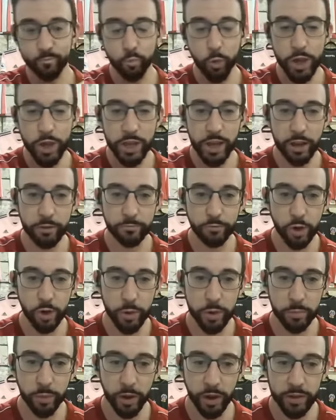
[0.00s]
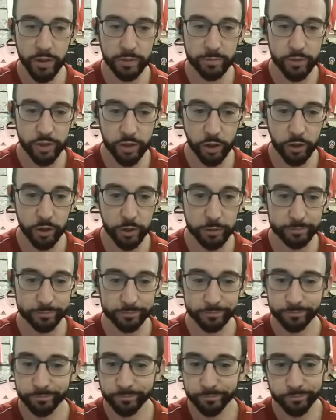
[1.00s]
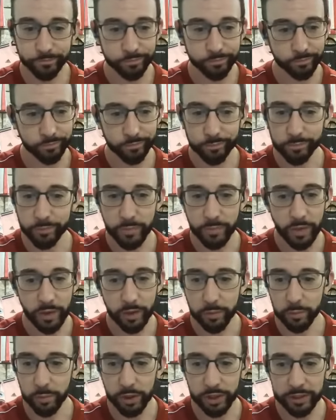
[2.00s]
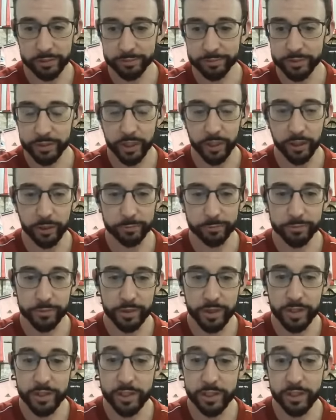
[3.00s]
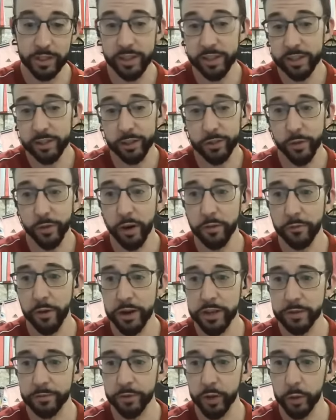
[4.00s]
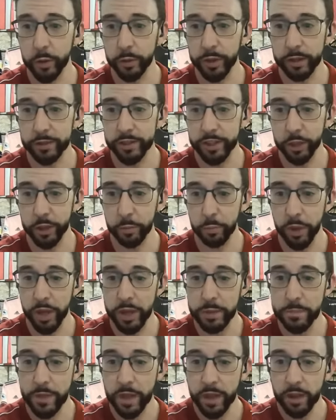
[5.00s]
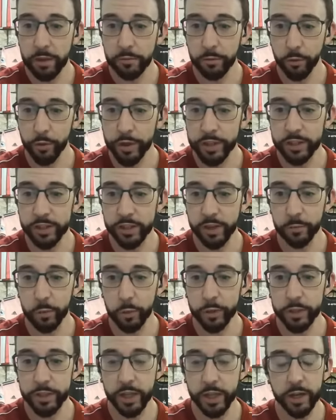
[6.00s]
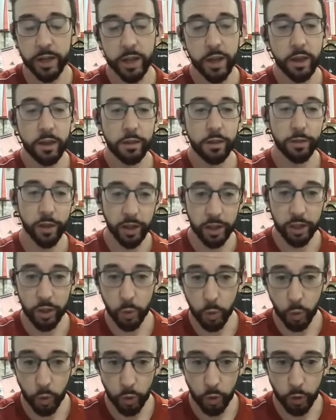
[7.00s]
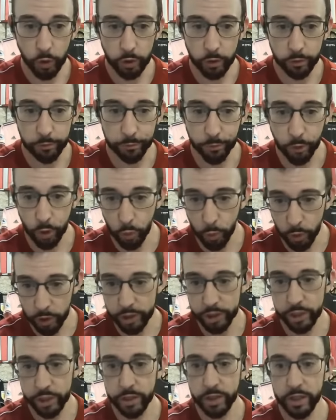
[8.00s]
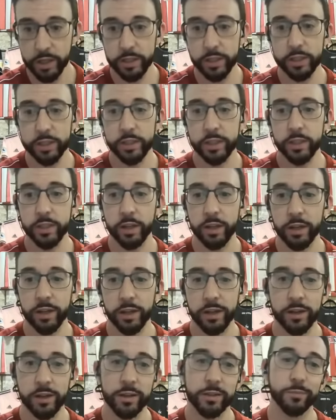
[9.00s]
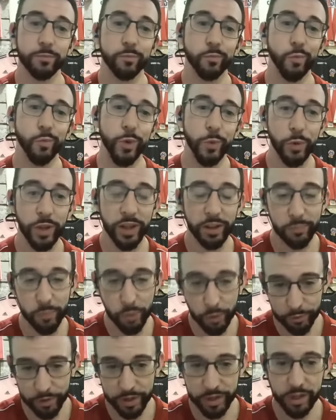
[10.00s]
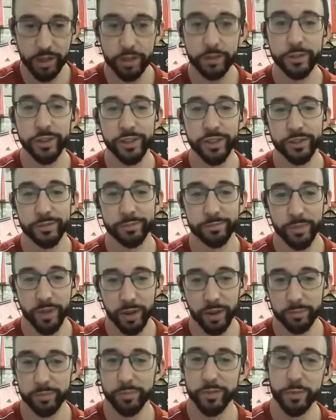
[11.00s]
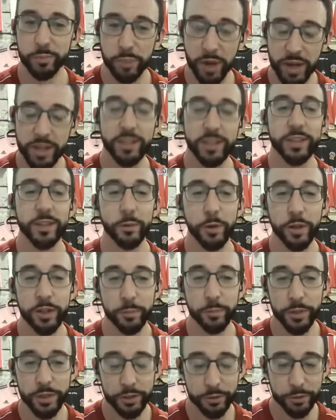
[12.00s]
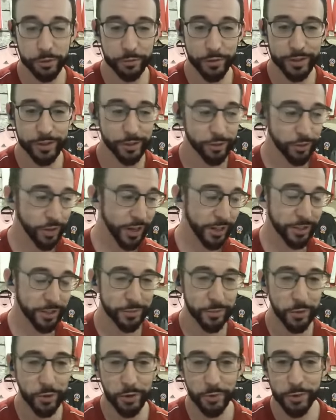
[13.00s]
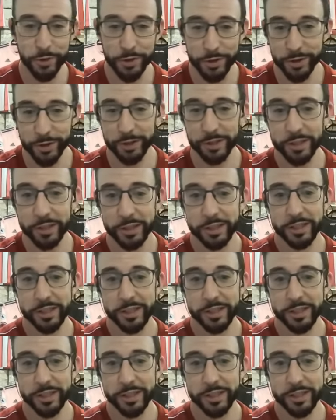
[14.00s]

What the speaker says: weekend ruined by Tottenham, but you know, this looks very, very difficult now to compete for reasons I've already said. Thank you all for watching this. We will have more videos debating whether we do the fans react tomorrow or not.